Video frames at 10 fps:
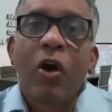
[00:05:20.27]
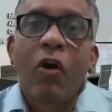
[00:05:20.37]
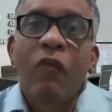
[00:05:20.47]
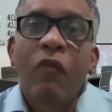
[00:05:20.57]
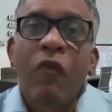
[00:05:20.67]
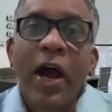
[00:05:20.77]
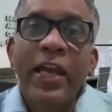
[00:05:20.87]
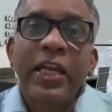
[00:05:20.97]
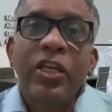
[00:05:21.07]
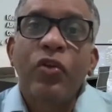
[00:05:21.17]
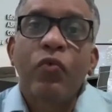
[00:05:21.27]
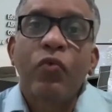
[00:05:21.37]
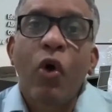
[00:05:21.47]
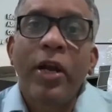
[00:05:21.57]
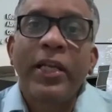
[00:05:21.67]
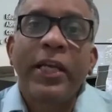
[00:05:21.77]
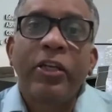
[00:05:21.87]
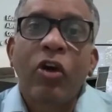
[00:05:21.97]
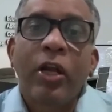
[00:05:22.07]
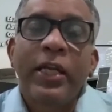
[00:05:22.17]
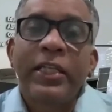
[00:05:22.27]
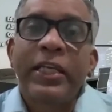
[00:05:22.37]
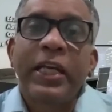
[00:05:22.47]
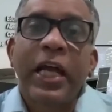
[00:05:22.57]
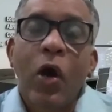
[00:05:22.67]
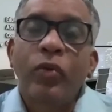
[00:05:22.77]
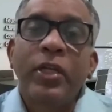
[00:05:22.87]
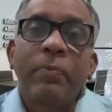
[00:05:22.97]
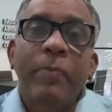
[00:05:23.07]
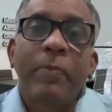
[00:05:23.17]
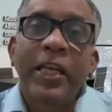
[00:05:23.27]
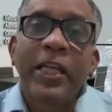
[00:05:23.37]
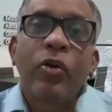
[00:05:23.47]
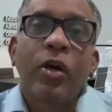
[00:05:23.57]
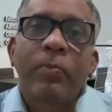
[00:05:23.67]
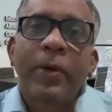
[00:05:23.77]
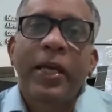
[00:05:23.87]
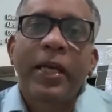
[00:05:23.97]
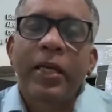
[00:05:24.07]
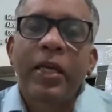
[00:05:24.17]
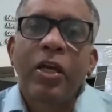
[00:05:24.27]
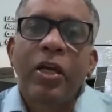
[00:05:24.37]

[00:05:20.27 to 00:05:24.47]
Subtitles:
of why you want that knowledge and how that money you are paying